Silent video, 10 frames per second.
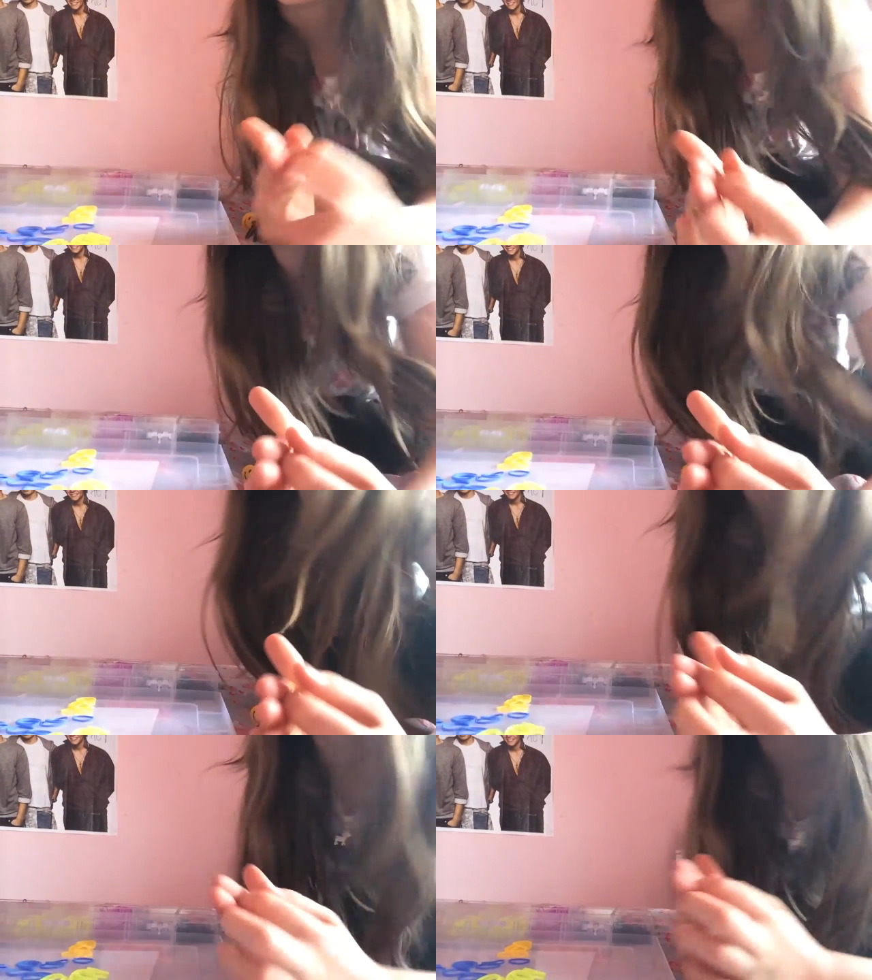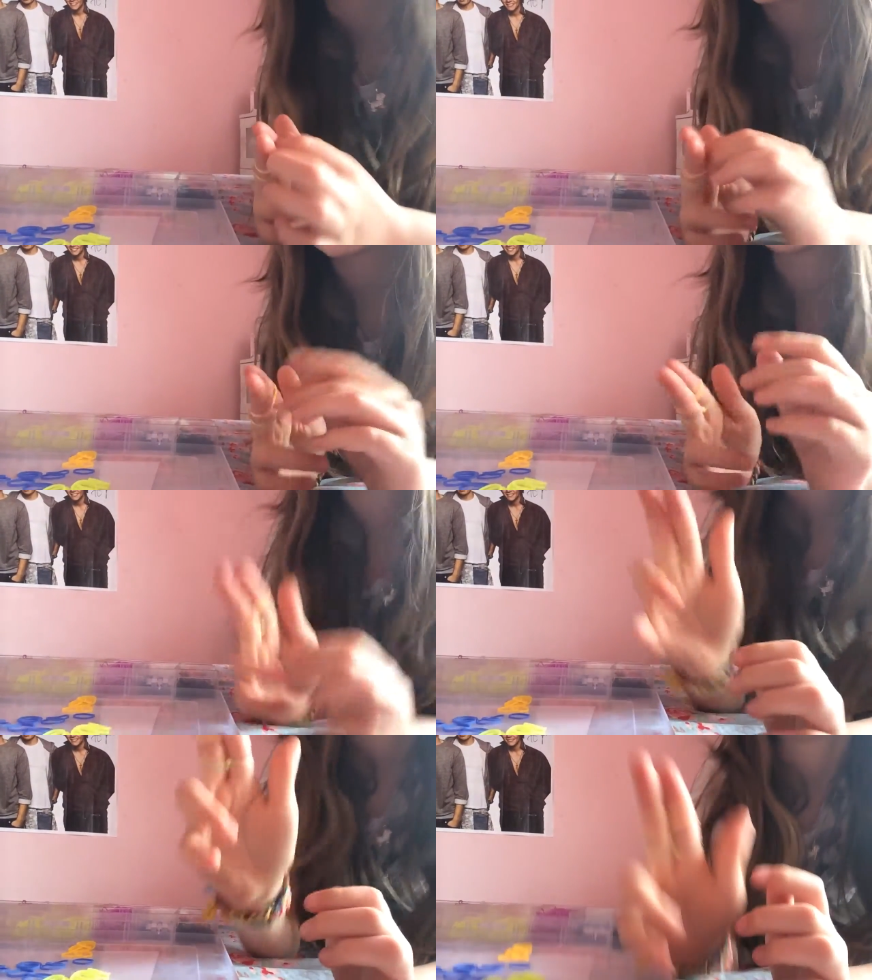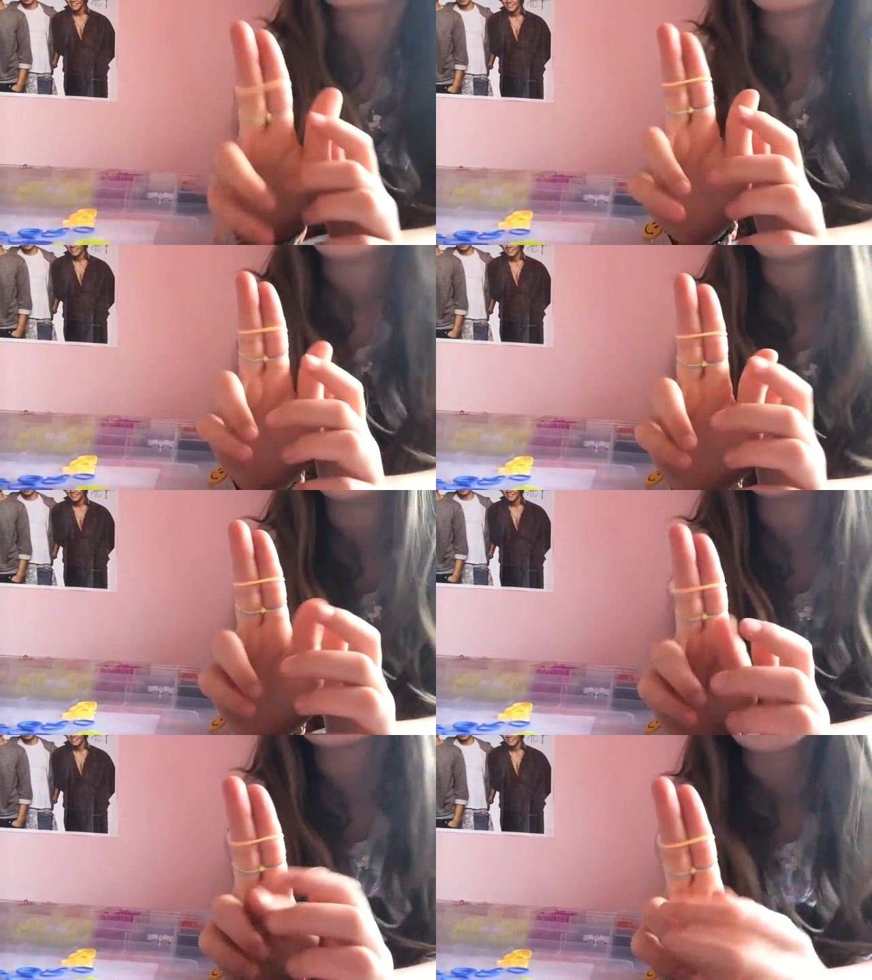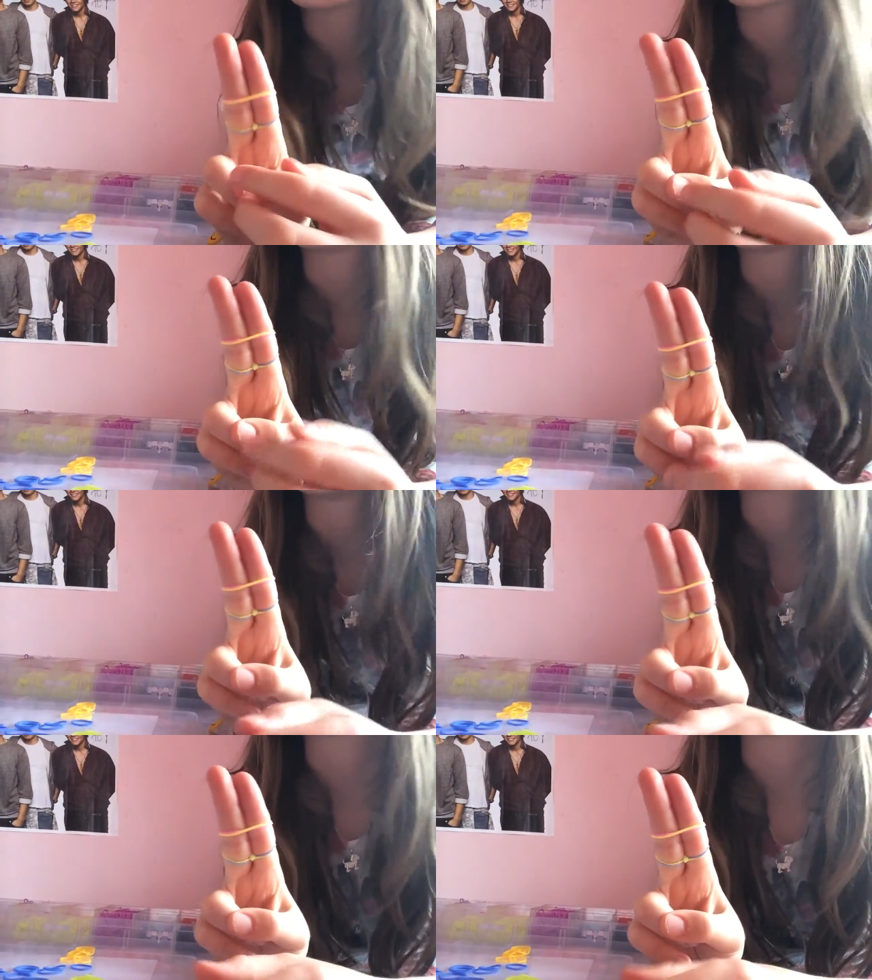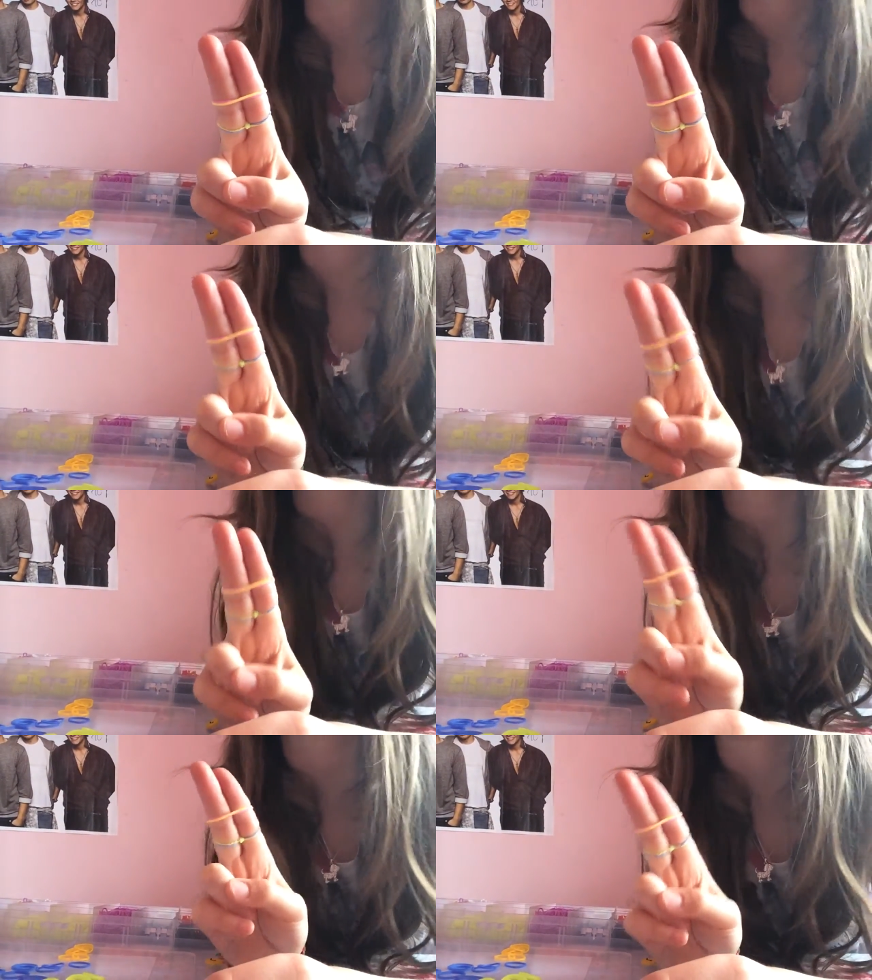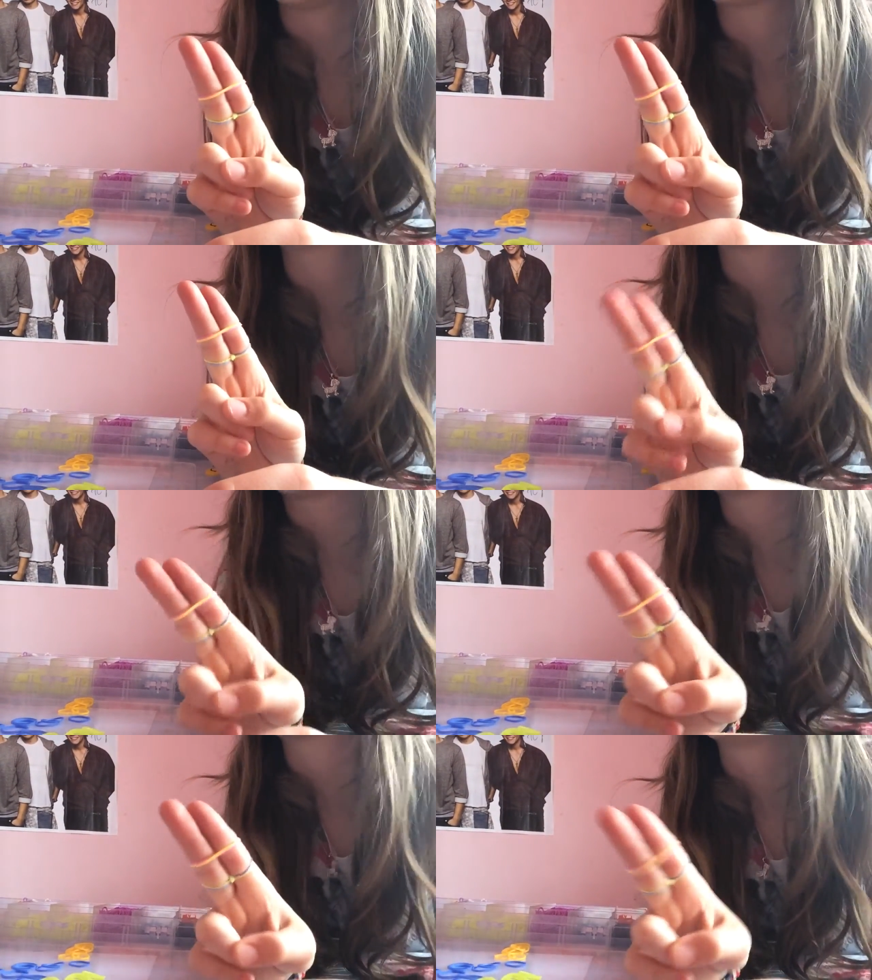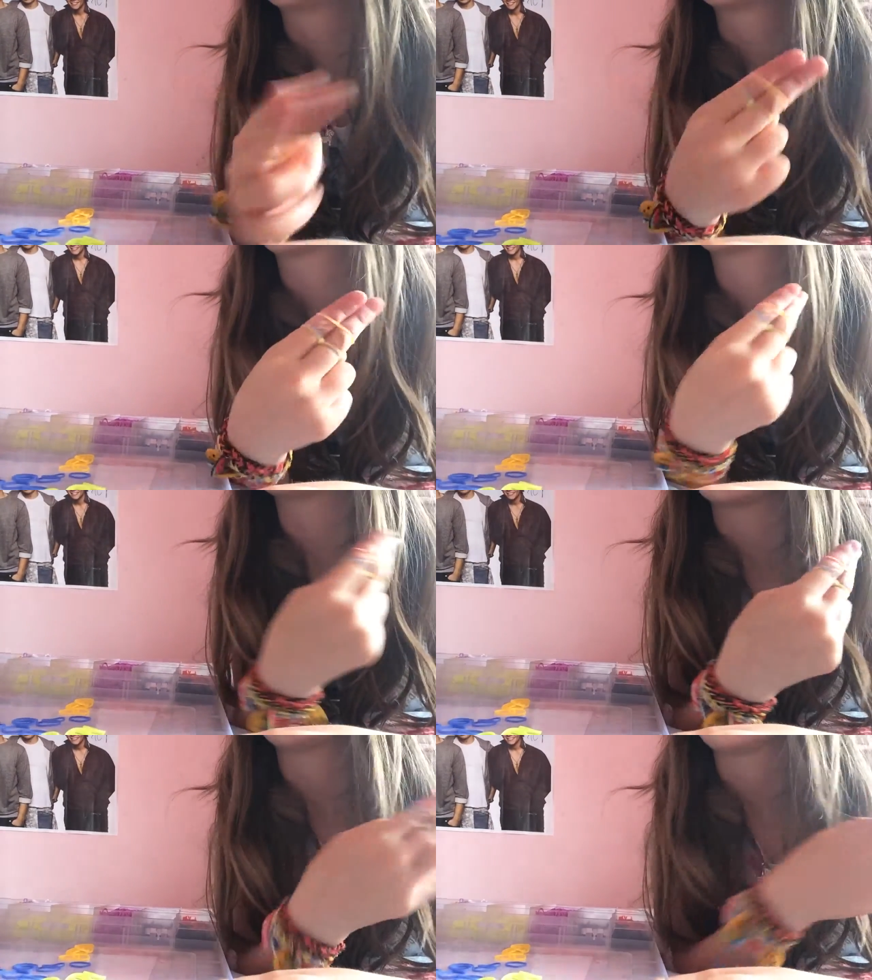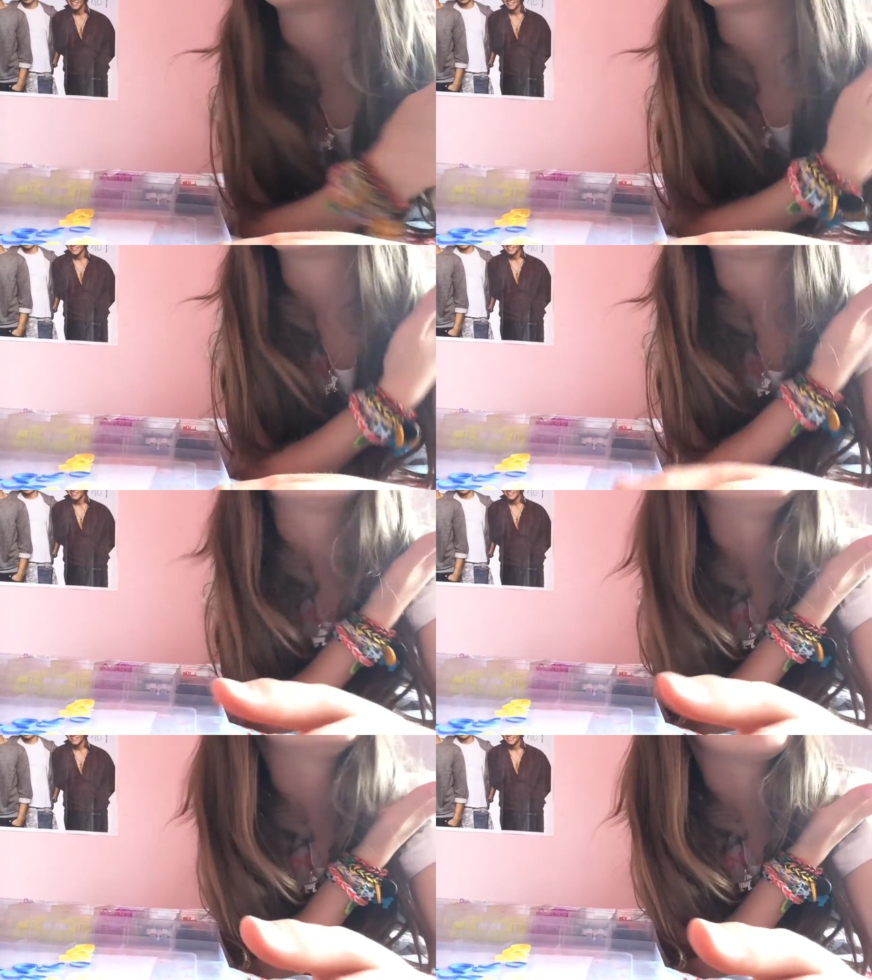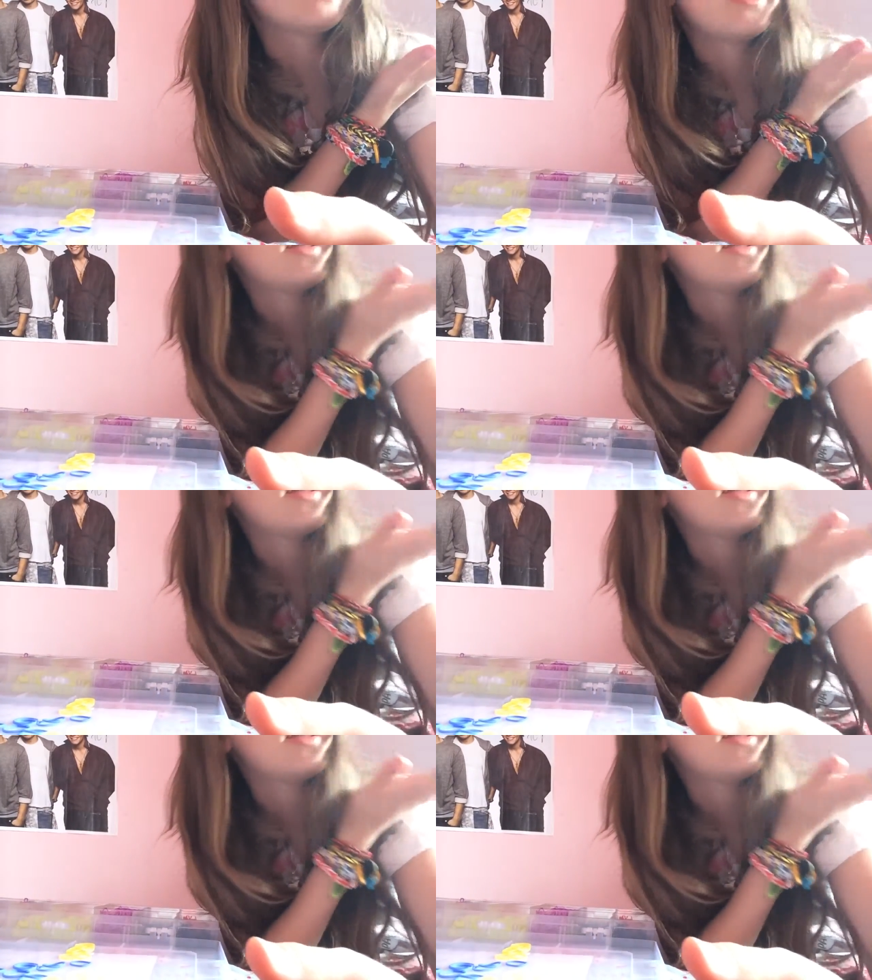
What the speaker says: (no speaker visible)